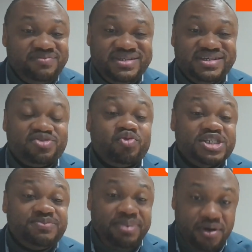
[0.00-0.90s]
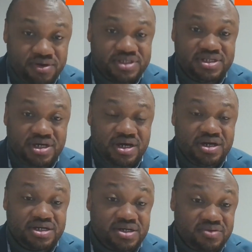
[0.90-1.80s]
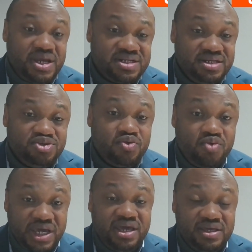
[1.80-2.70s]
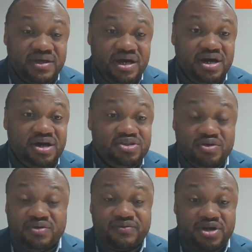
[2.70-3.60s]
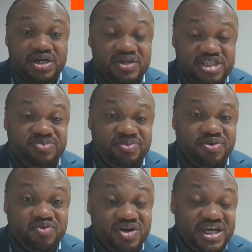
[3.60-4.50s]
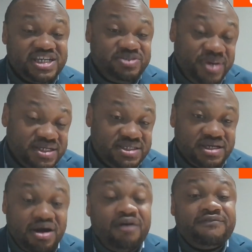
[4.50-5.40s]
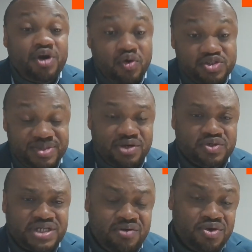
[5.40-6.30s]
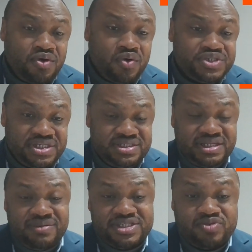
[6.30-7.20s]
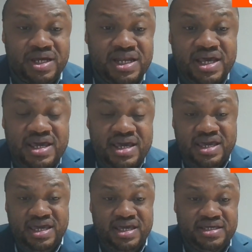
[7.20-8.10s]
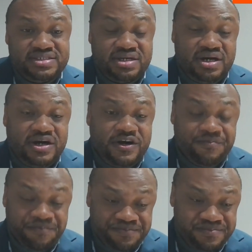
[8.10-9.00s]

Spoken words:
didn't respond. Correctly, the way the Congolese people were expecting, of course, because our court system as well is full